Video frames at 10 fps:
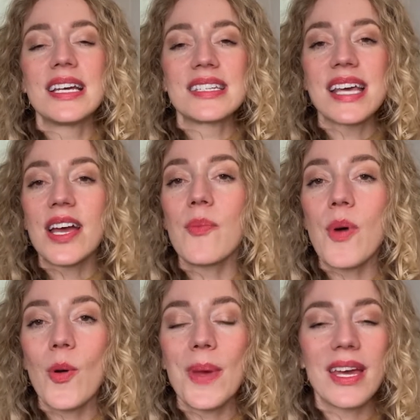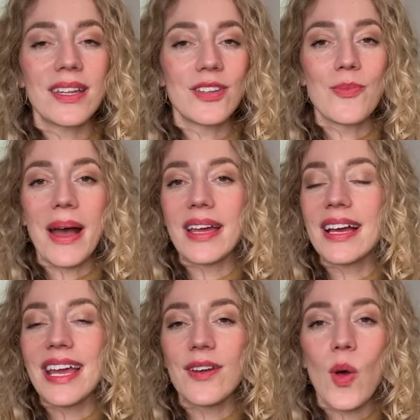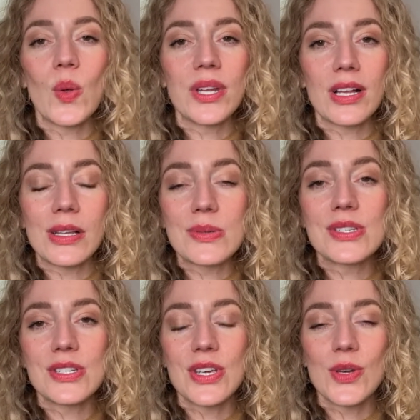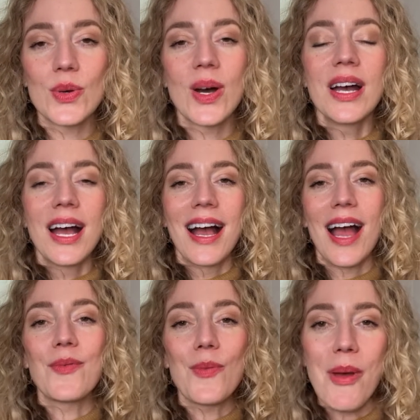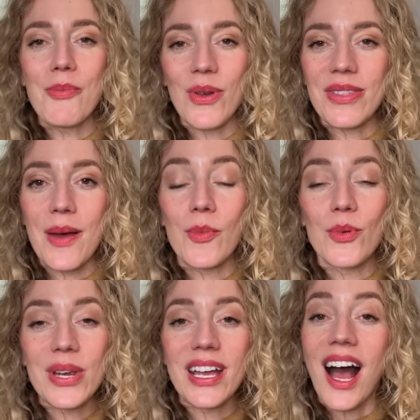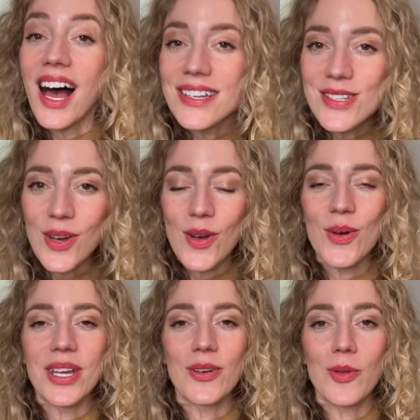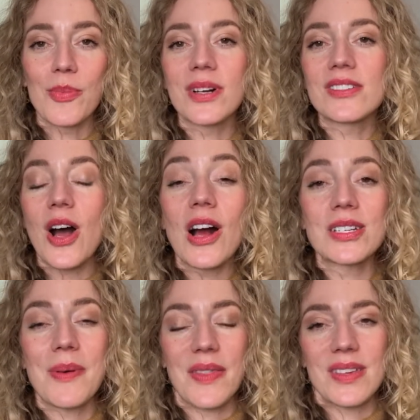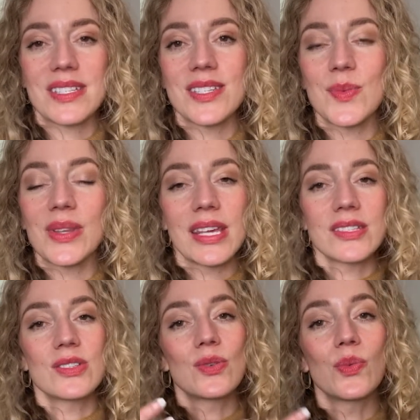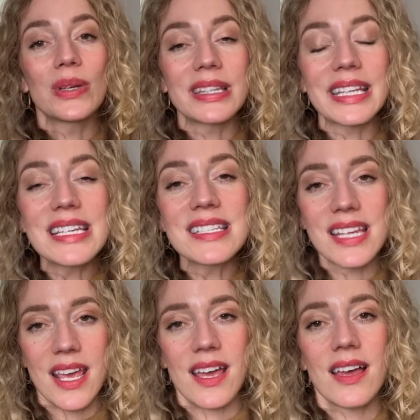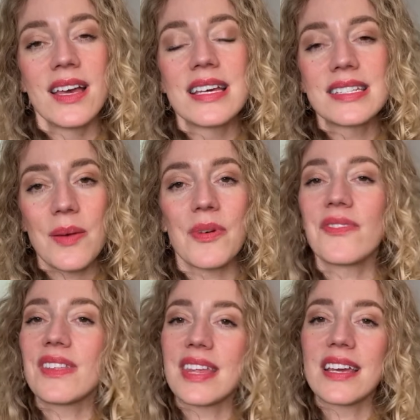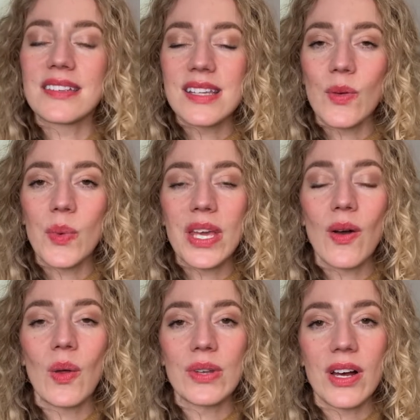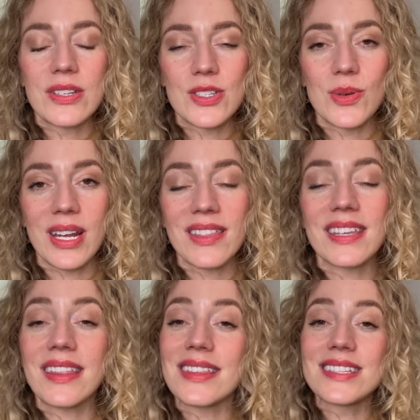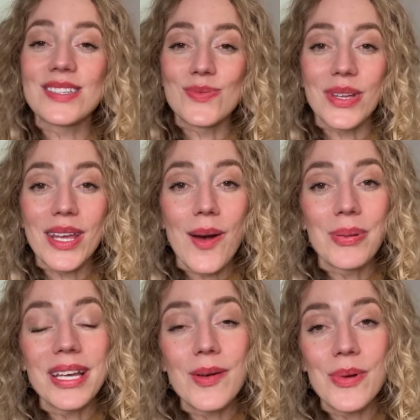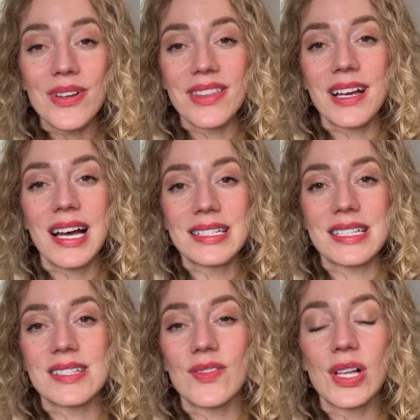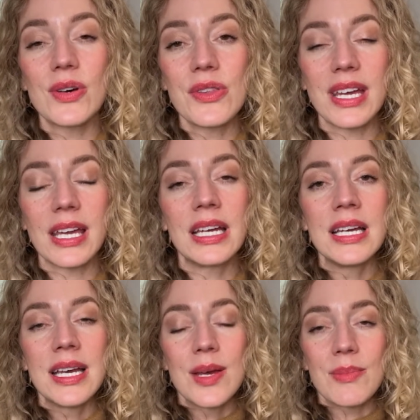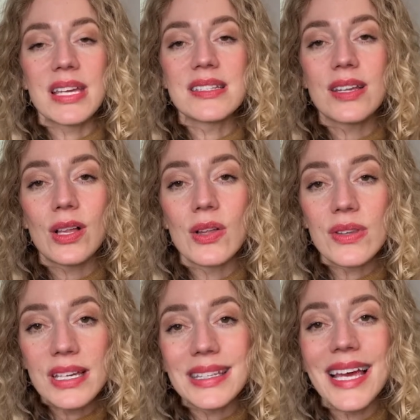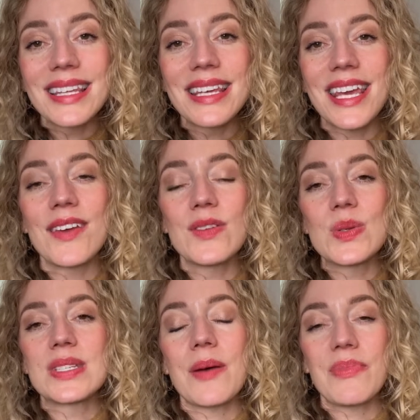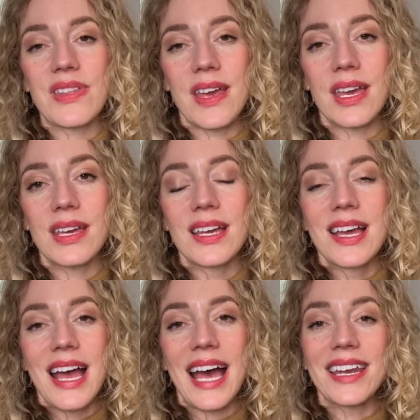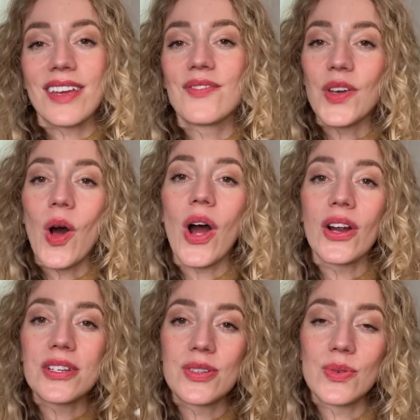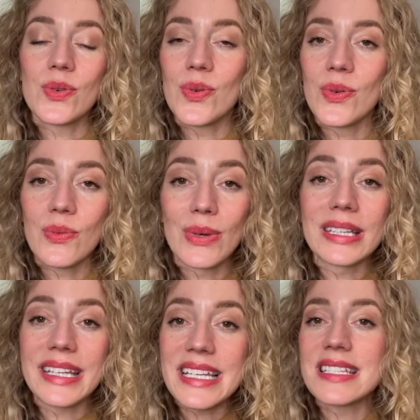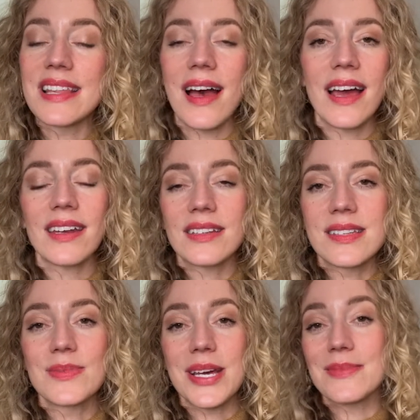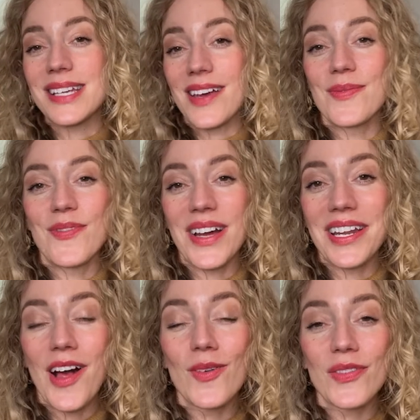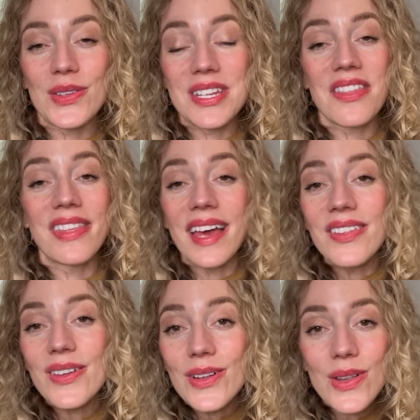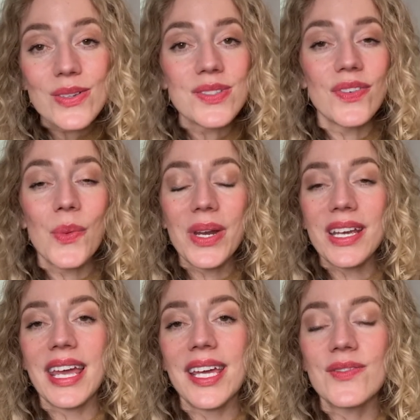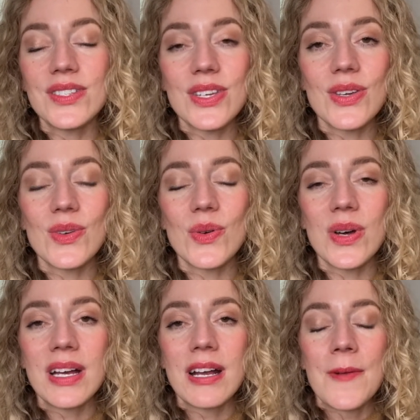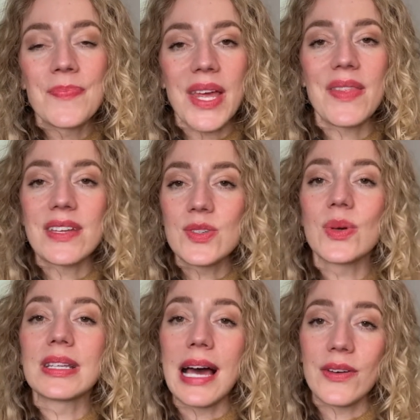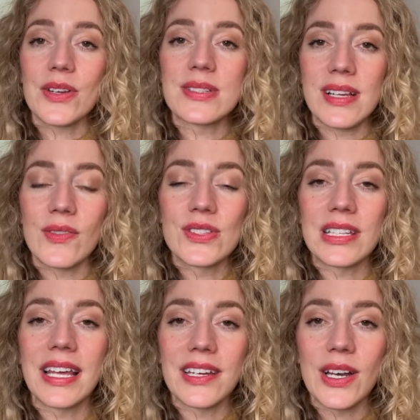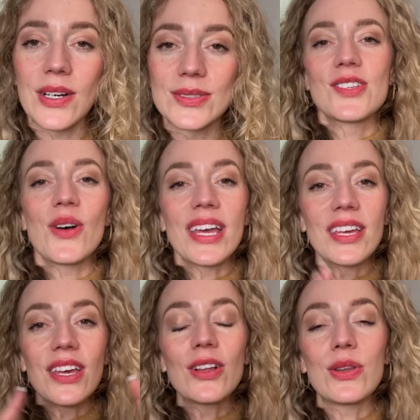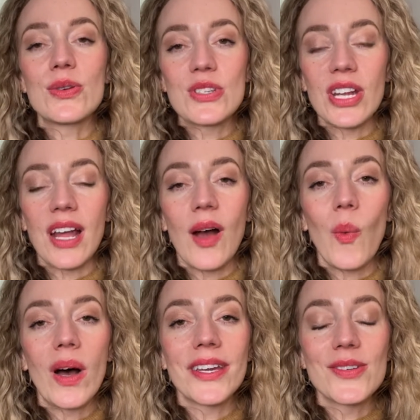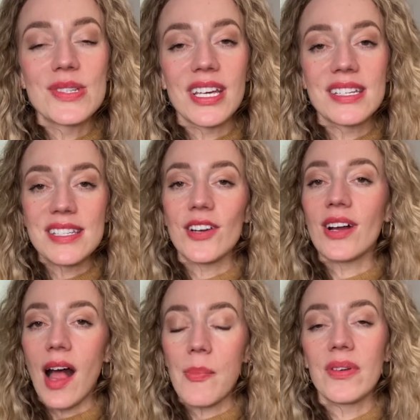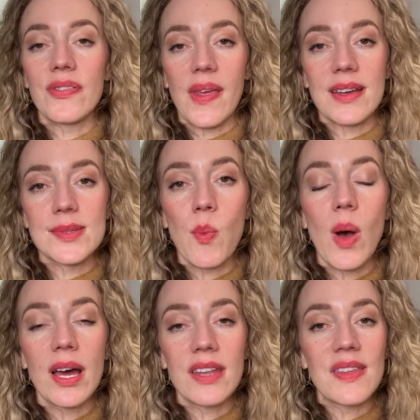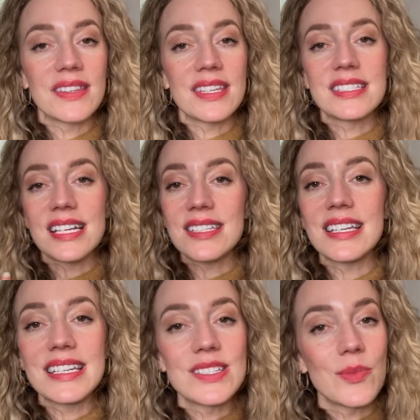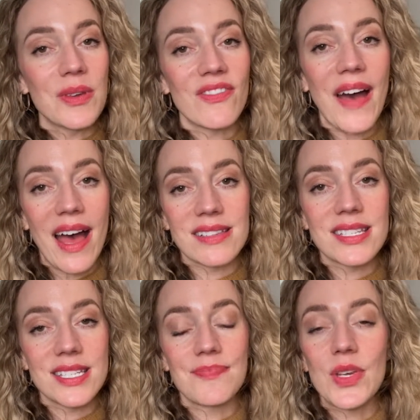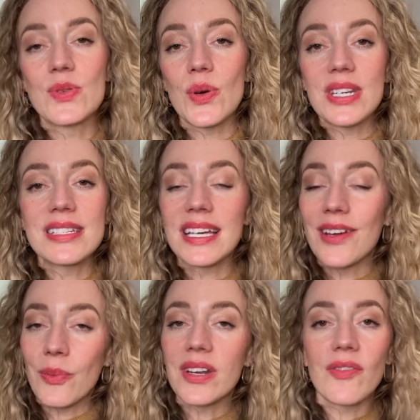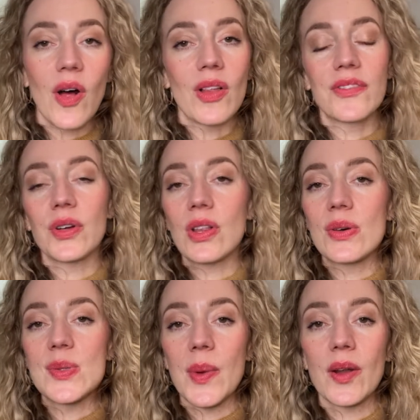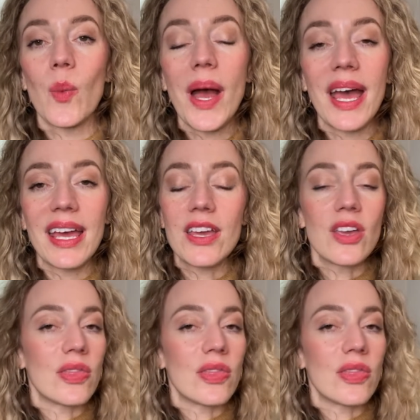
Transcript: Take a moment. You might, again, hold it close to you. I'm remembering that Marie Kondo in her book talked about this as it relates to releasing some of the things that we hold on to. And I think that this is really applicable in the context of clothing because the clothing likely gave you something and it can feel hard to release that. Sometimes I find it helpful to thank the clothes for what it gave to you and then to allow yourself to let it go. So in conclusion, I want you to consider a couple of things. One, that this doesn't need to be fast. You don't need to get rid of all of your clothes right away.